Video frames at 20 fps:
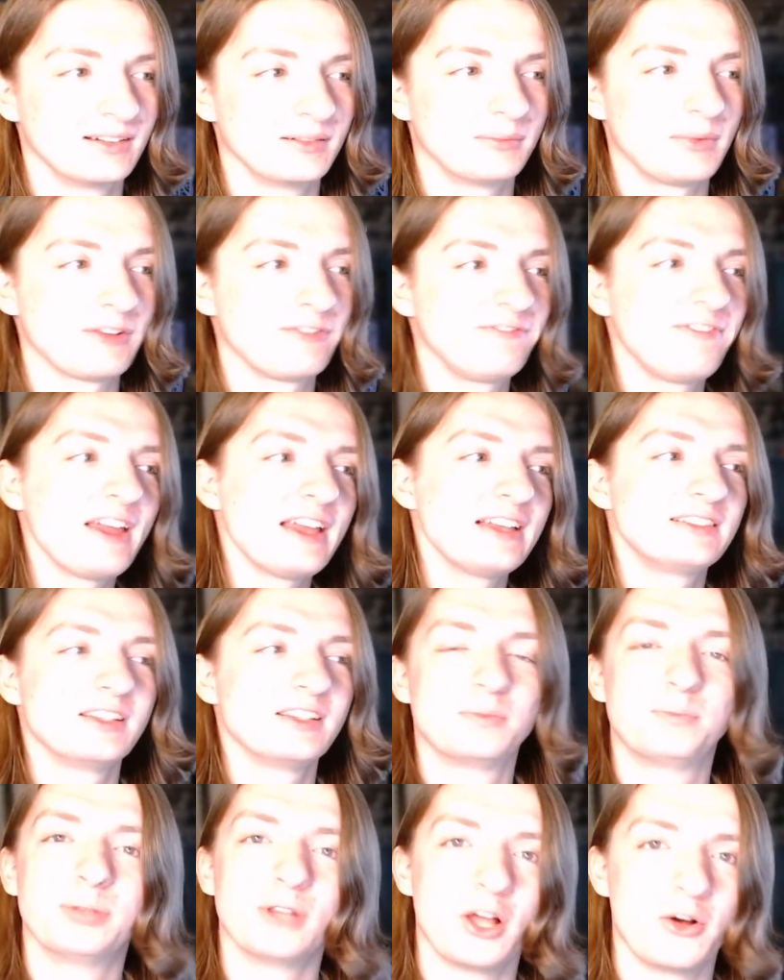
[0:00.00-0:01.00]
My face
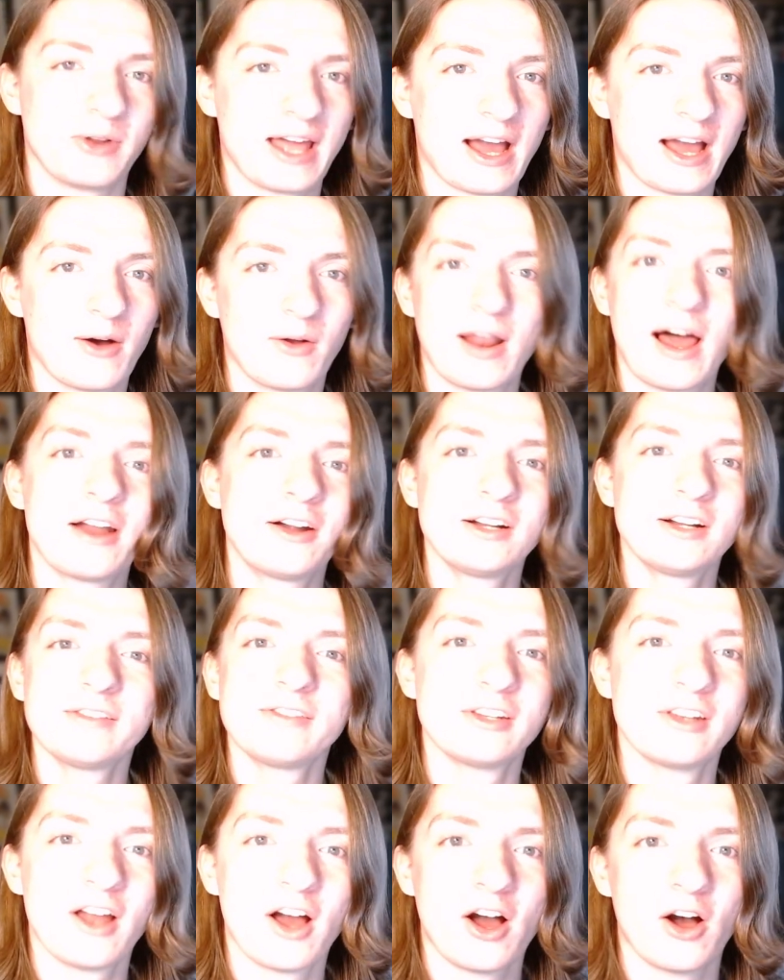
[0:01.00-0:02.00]
is blown out. I don't
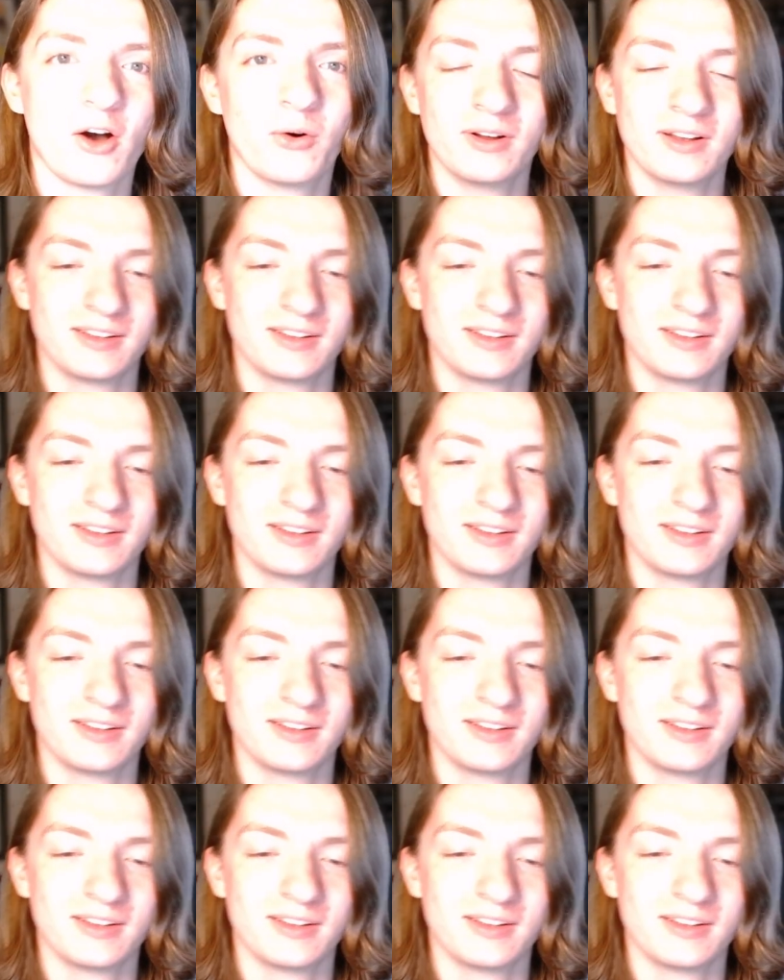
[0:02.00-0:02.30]
even know.